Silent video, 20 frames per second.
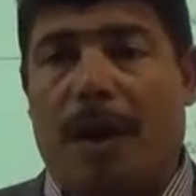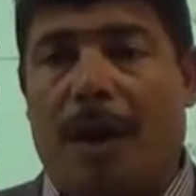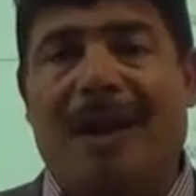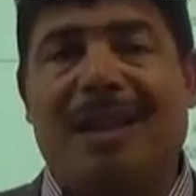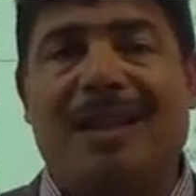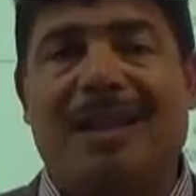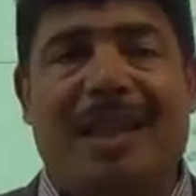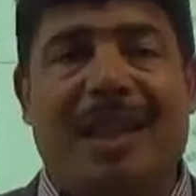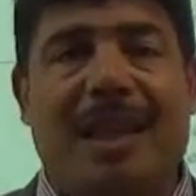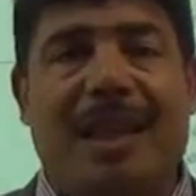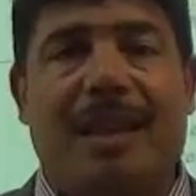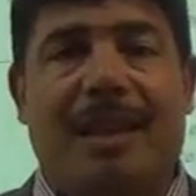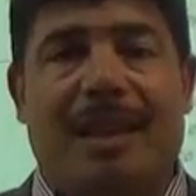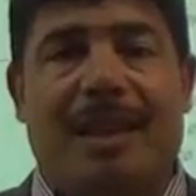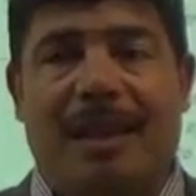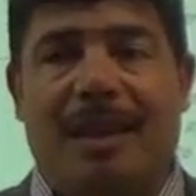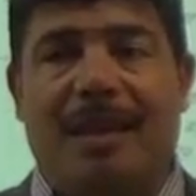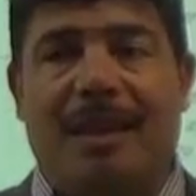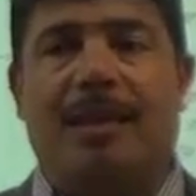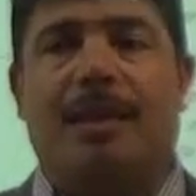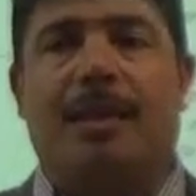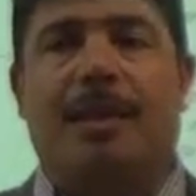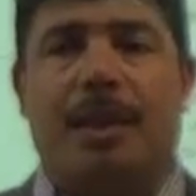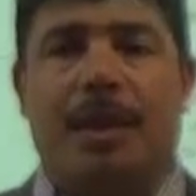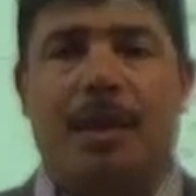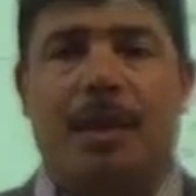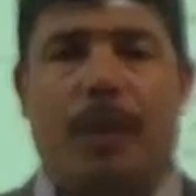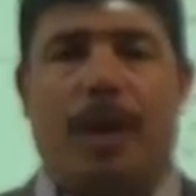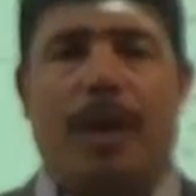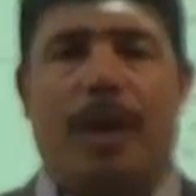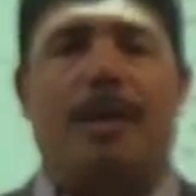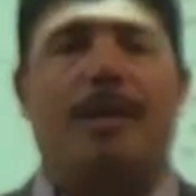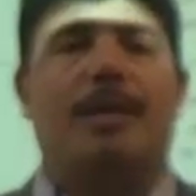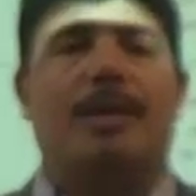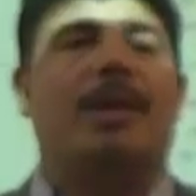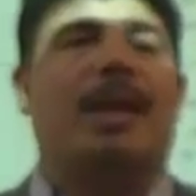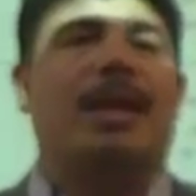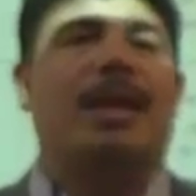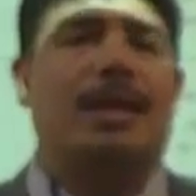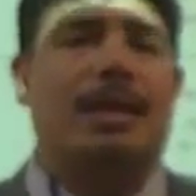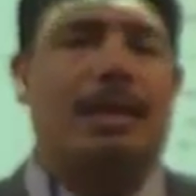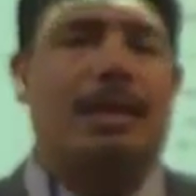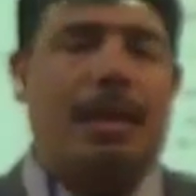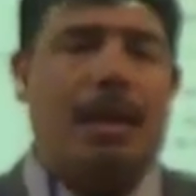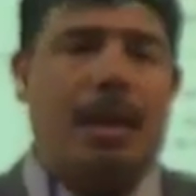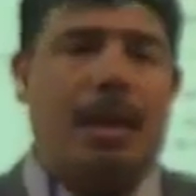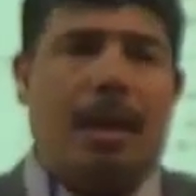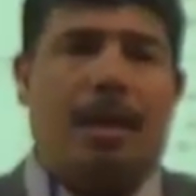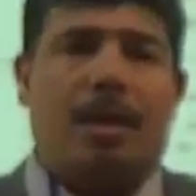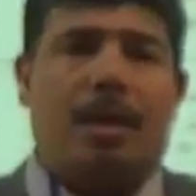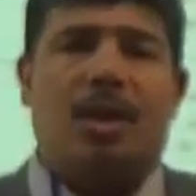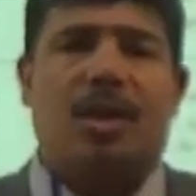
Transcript: When I see these three words just